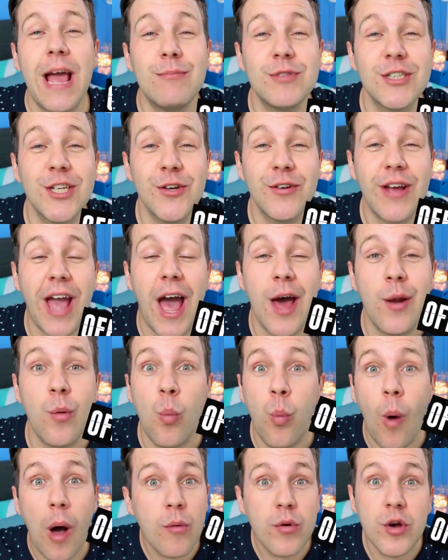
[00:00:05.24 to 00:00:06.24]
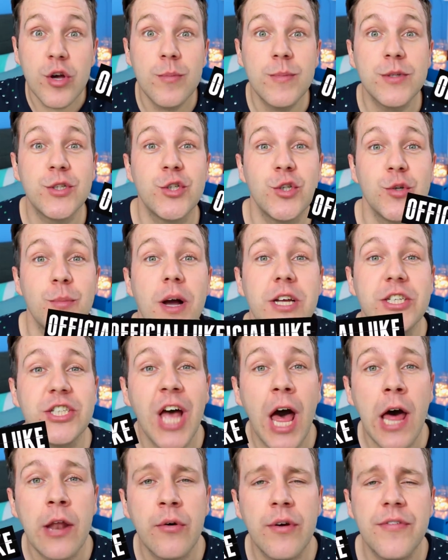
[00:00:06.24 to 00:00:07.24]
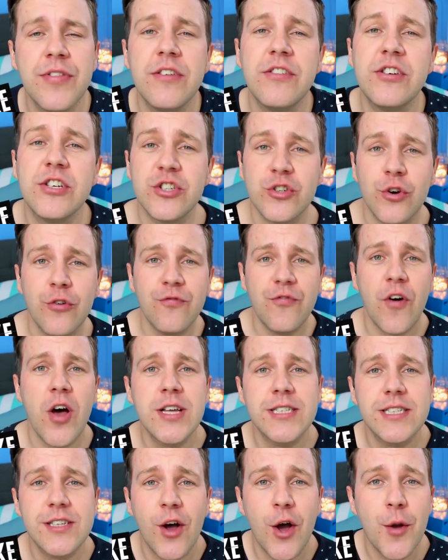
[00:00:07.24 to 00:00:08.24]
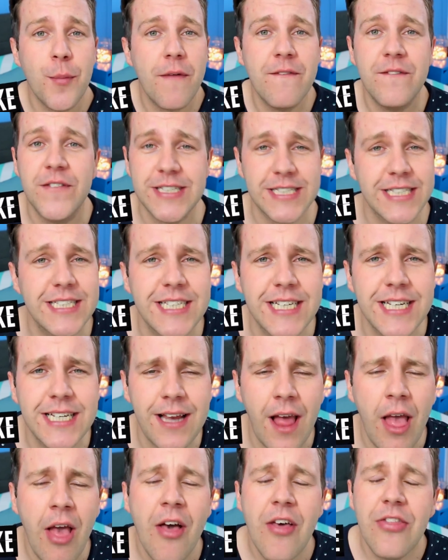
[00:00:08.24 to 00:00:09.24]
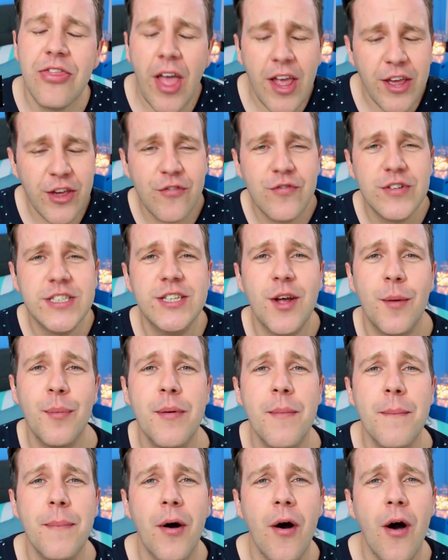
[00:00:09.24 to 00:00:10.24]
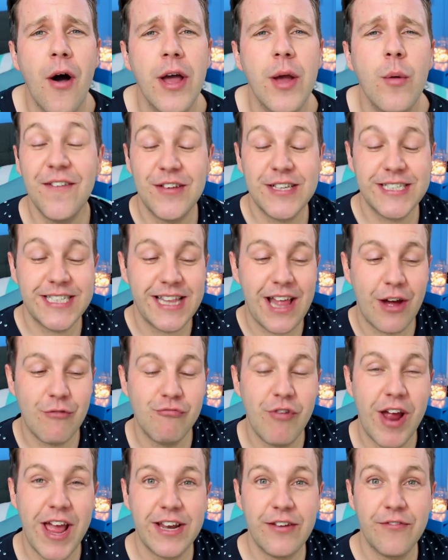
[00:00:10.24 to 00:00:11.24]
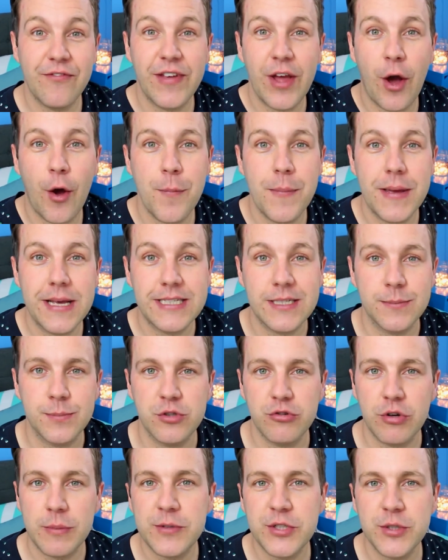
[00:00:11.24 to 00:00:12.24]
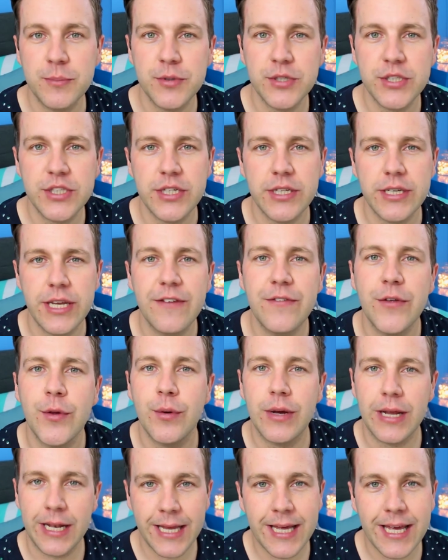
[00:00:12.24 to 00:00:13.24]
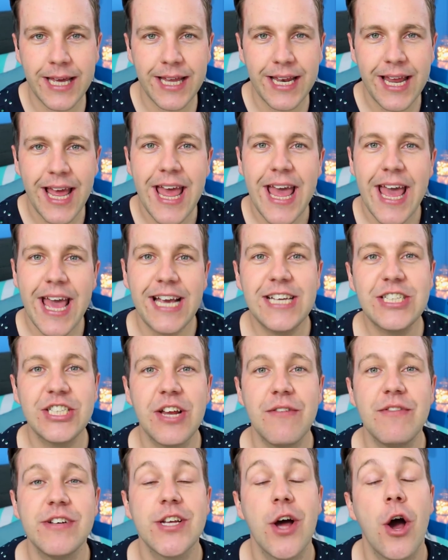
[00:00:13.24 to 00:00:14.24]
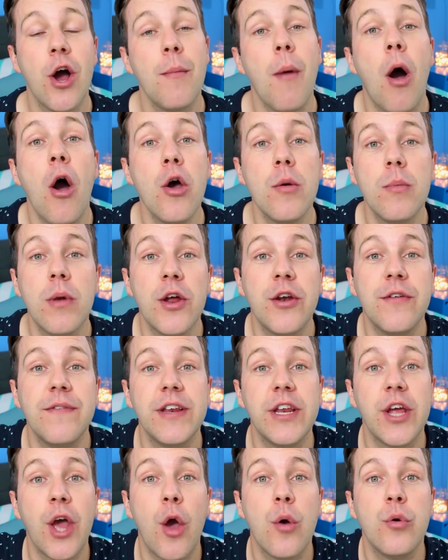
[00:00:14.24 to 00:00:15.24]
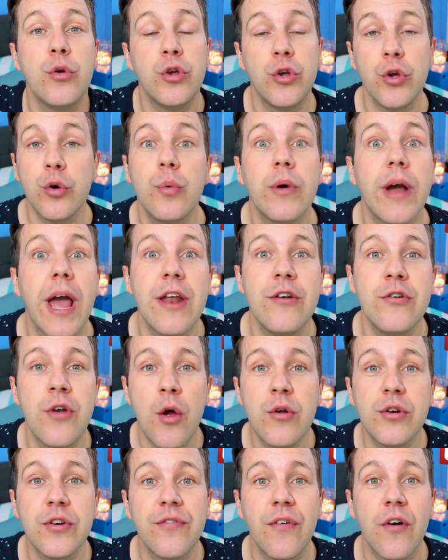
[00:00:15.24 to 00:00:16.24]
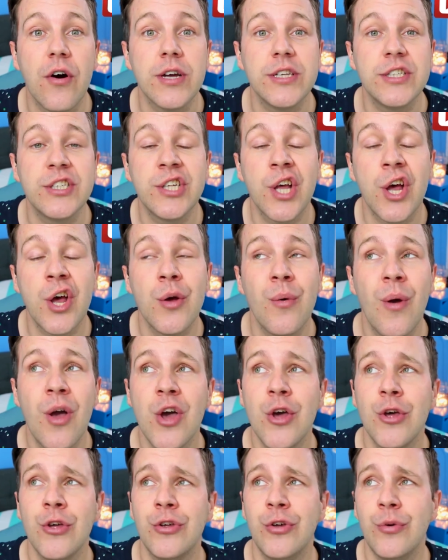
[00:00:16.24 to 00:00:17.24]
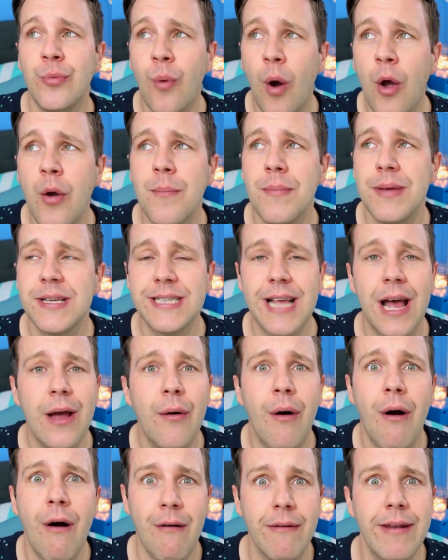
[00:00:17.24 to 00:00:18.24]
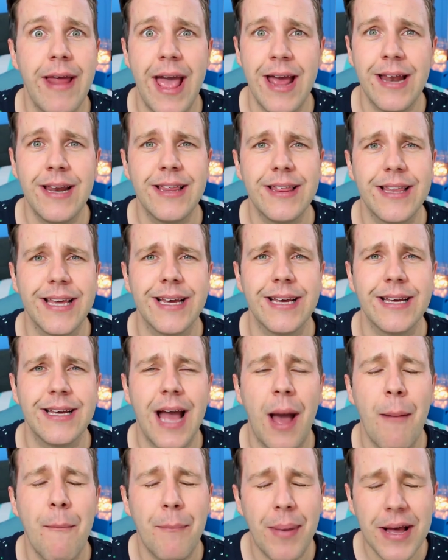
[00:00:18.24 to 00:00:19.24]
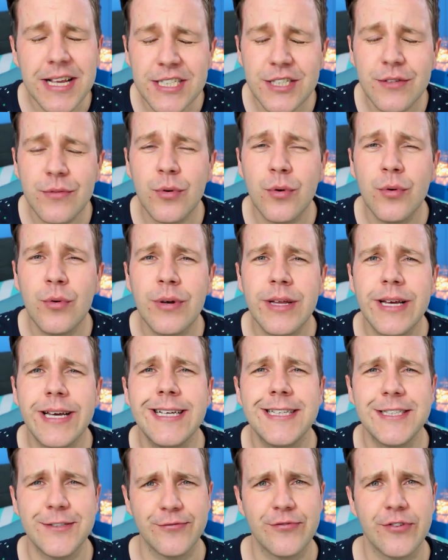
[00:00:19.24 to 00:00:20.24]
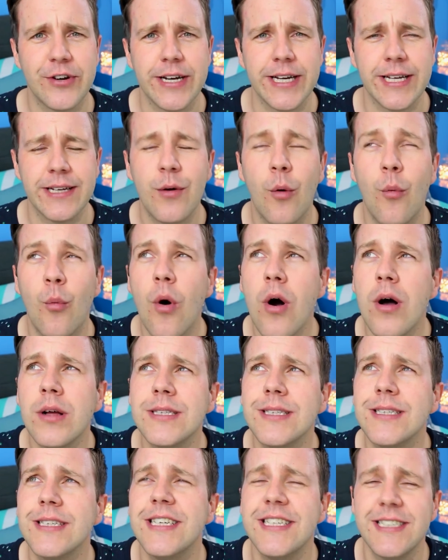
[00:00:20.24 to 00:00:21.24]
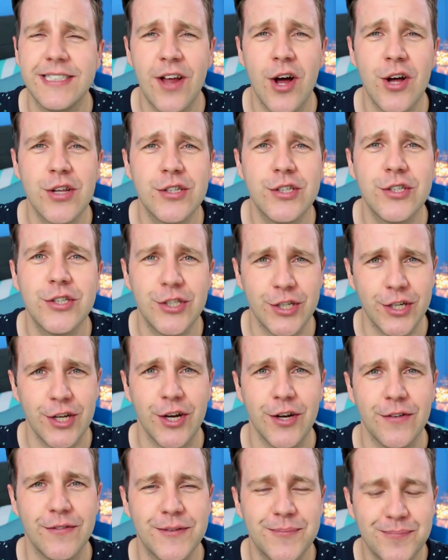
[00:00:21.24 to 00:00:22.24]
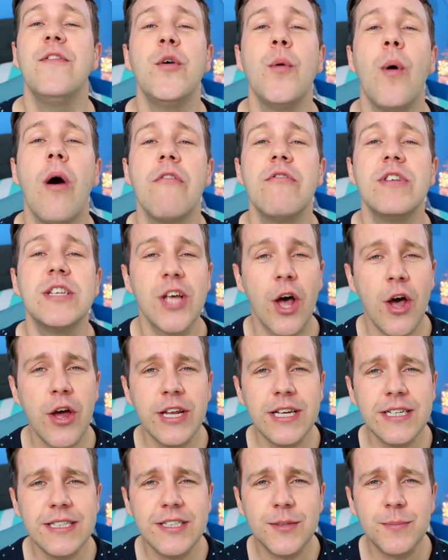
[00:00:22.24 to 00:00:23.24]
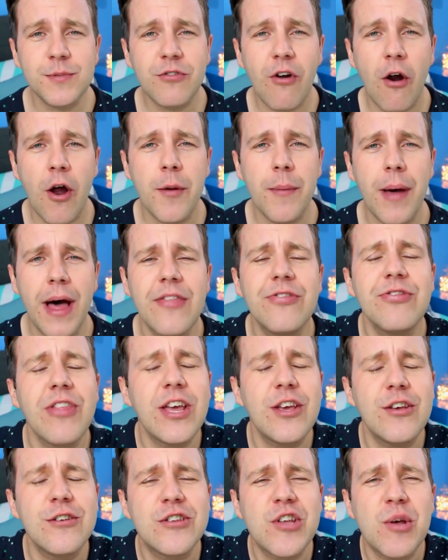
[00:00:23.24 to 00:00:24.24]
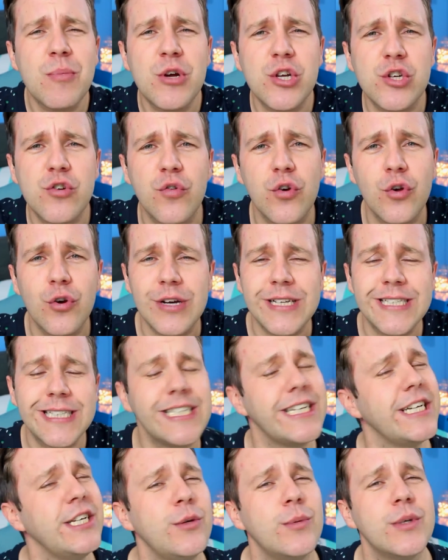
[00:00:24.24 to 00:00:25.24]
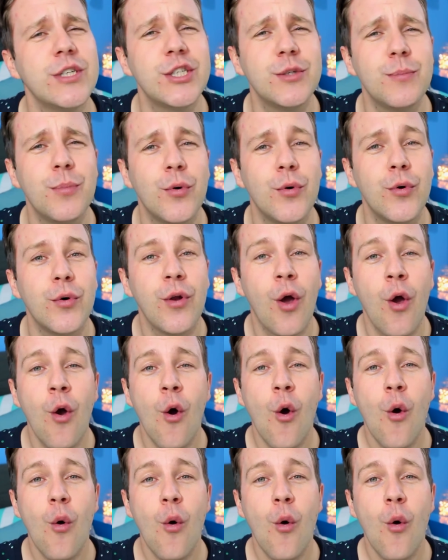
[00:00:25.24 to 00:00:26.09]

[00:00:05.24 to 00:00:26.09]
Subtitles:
name's Luke and welcome to my channel. If this is your first time visiting, thank you for stopping by. If you see that red VIP subscription button, if you click it, each and every time I upload a video, you will get notified so you won't miss out on anything. And best of all, it's free. What is not to love? If you are a returning subscriber, thank you so much for your continuous support.